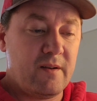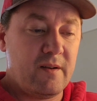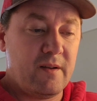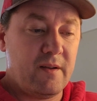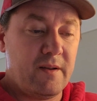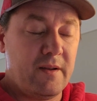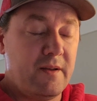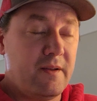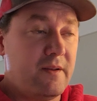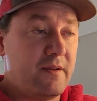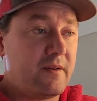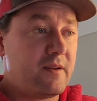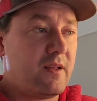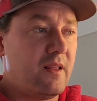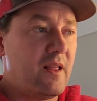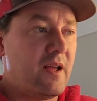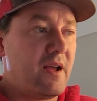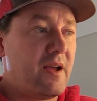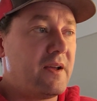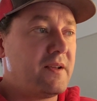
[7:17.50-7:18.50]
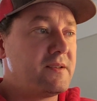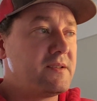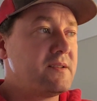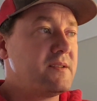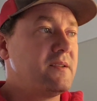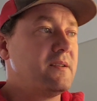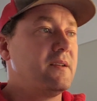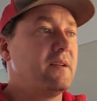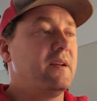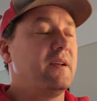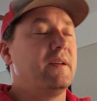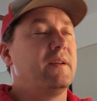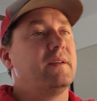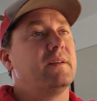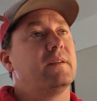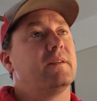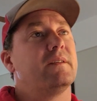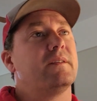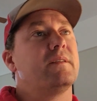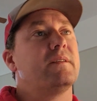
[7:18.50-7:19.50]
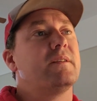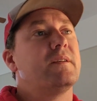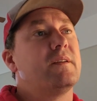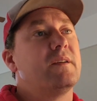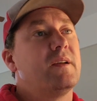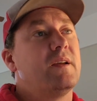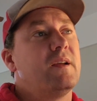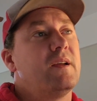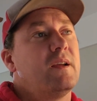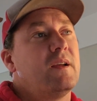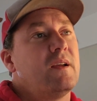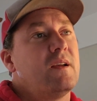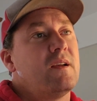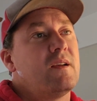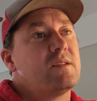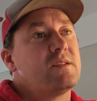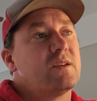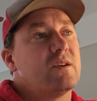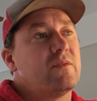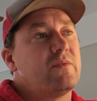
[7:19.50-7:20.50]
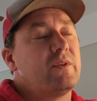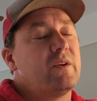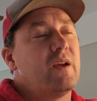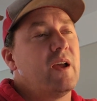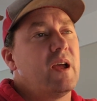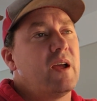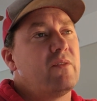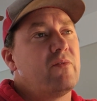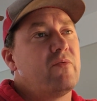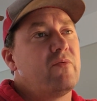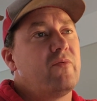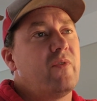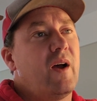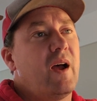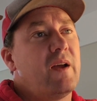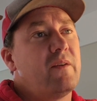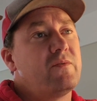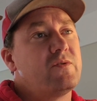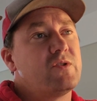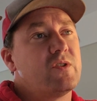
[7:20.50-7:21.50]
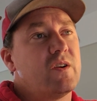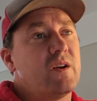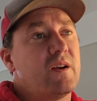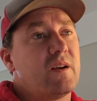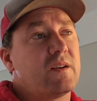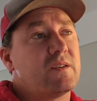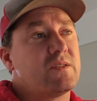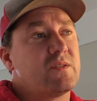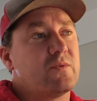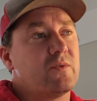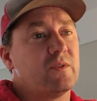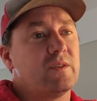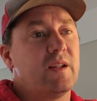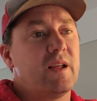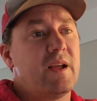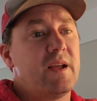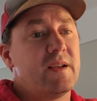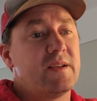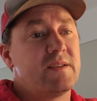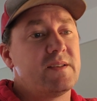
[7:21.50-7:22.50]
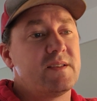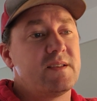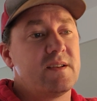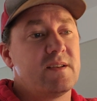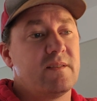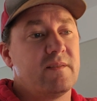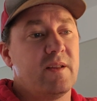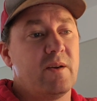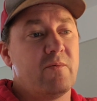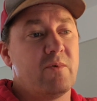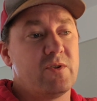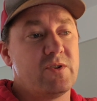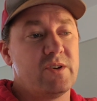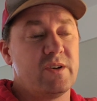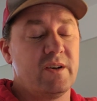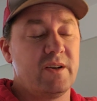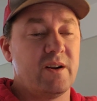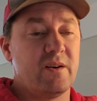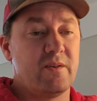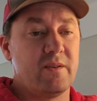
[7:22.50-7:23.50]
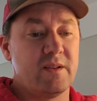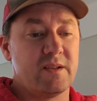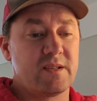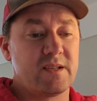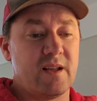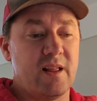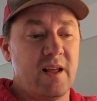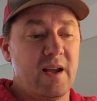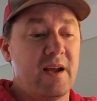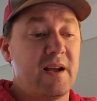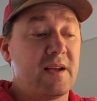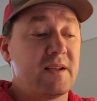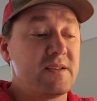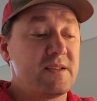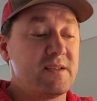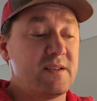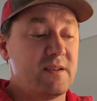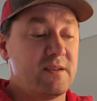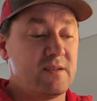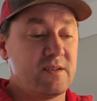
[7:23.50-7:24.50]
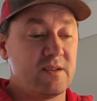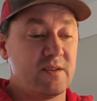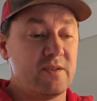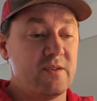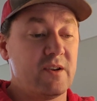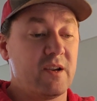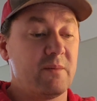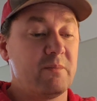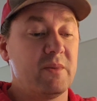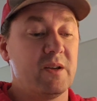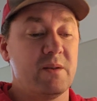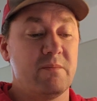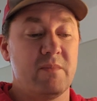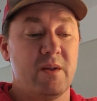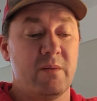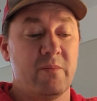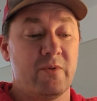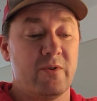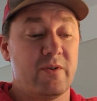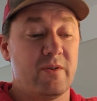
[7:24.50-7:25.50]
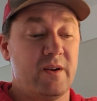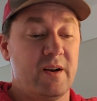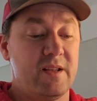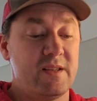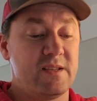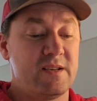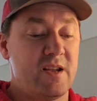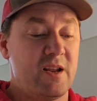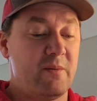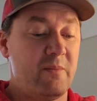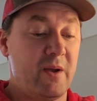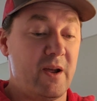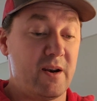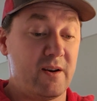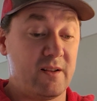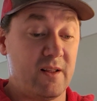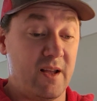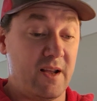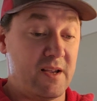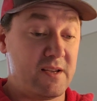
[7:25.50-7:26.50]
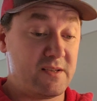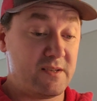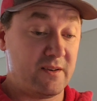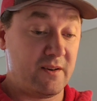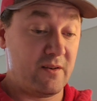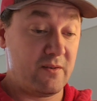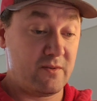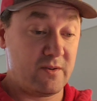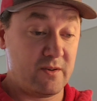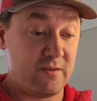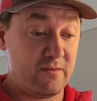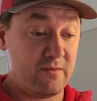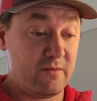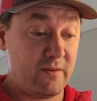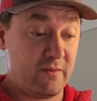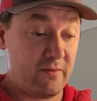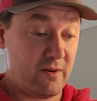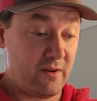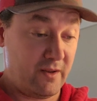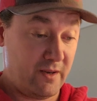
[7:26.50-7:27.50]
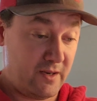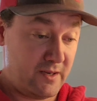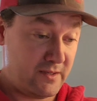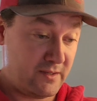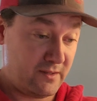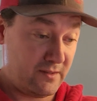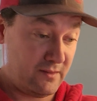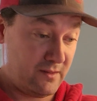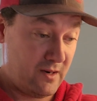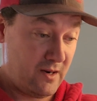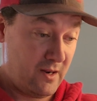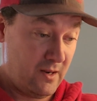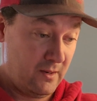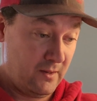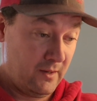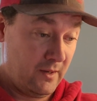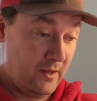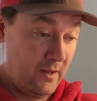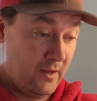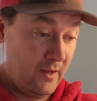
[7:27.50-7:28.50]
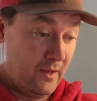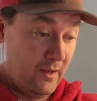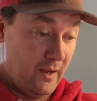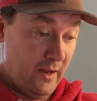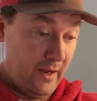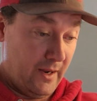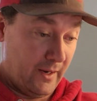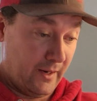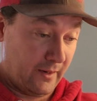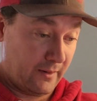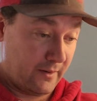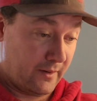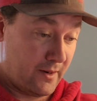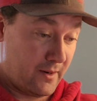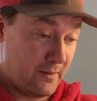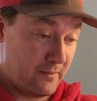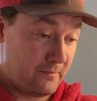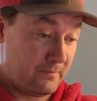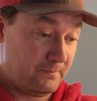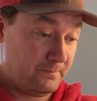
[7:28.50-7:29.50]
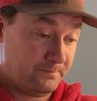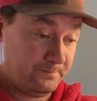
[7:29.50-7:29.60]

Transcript: class. And so if you have 5 trucks or less, they want you to go to this class so you can be a member. And it's not a bad class to go to. It really isn't. And